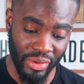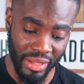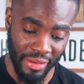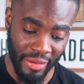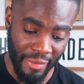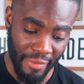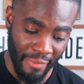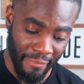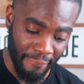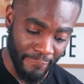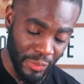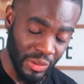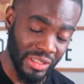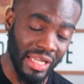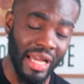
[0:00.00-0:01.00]
way
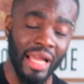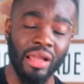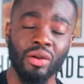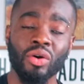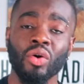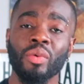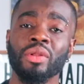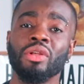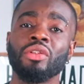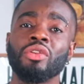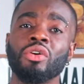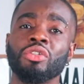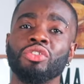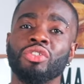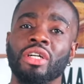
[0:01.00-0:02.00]
but I go with the
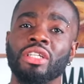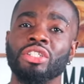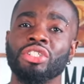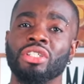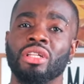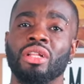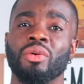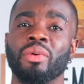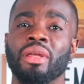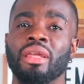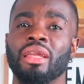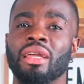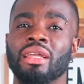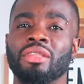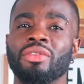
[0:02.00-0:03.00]
non-traditional
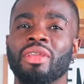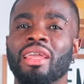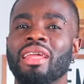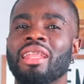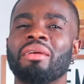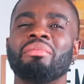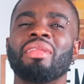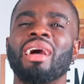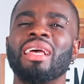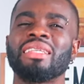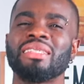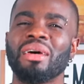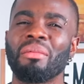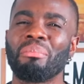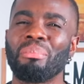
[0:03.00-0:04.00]
way to get them
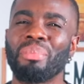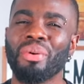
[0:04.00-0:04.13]
nice and